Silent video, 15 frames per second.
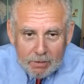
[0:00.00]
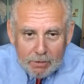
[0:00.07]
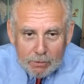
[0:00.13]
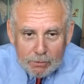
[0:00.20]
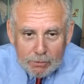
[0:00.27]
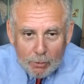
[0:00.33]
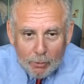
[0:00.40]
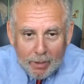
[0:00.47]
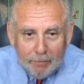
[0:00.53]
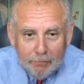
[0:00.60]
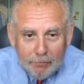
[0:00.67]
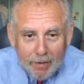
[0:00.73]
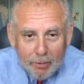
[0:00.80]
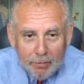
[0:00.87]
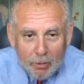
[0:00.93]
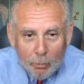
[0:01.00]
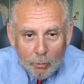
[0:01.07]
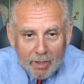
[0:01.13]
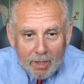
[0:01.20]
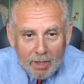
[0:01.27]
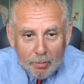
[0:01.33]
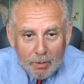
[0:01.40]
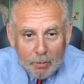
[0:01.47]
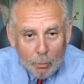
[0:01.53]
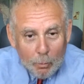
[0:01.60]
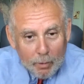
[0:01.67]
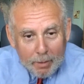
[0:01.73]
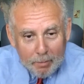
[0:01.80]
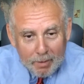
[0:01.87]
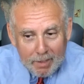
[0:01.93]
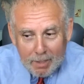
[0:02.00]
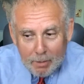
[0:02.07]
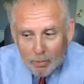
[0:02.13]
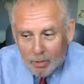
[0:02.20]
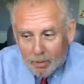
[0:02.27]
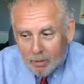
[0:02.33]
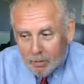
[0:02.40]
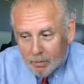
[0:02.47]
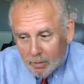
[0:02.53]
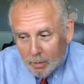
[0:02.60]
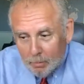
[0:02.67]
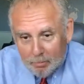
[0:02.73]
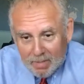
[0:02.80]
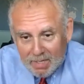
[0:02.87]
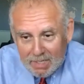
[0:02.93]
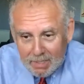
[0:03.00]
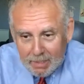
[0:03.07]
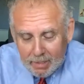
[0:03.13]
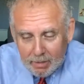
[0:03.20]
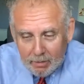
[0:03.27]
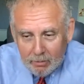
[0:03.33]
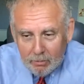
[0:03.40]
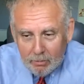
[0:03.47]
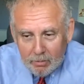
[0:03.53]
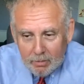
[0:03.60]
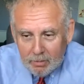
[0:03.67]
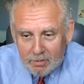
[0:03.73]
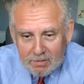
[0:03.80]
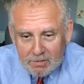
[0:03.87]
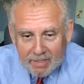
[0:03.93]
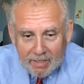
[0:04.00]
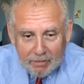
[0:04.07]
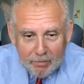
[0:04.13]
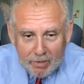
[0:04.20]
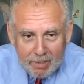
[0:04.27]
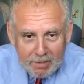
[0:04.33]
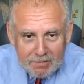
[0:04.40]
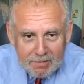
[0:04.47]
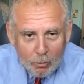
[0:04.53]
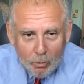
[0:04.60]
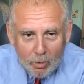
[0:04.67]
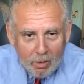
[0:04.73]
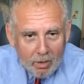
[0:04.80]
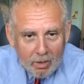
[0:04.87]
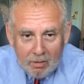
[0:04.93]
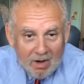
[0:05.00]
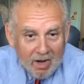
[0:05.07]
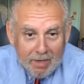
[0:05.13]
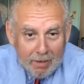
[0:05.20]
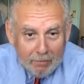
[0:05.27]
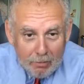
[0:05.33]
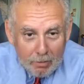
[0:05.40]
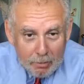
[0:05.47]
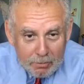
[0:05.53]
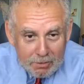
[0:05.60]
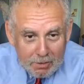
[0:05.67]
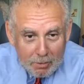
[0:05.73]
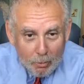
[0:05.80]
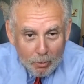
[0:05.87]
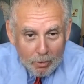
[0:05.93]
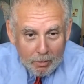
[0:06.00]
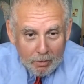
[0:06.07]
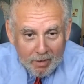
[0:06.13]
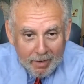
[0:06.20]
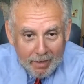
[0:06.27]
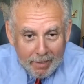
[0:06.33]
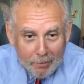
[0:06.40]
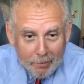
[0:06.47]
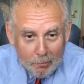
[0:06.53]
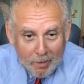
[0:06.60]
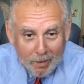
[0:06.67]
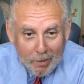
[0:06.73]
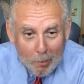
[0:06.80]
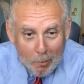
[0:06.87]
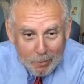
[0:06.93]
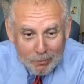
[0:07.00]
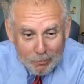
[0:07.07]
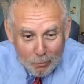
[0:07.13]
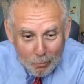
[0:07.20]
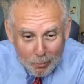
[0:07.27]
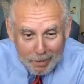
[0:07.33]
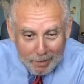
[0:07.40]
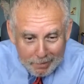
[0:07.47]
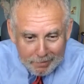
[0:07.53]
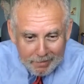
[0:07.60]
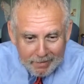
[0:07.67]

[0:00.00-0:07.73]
So I found that when I became a mediator, it's like every case I work on, I never lose anymore. I always win.